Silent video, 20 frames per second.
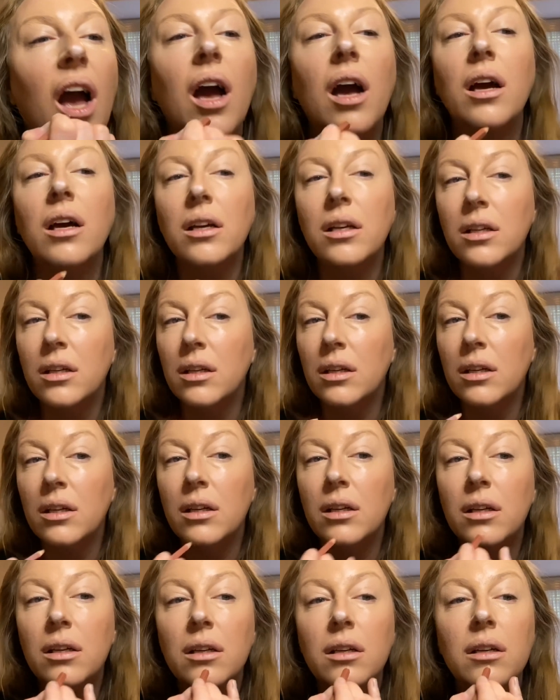
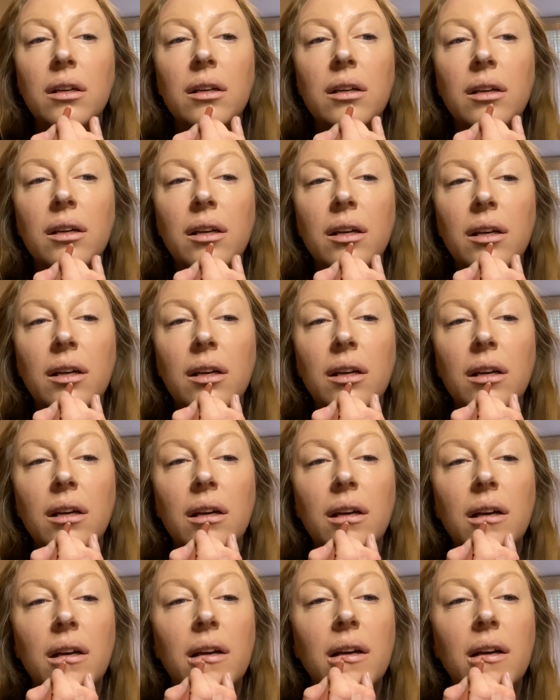[no speech]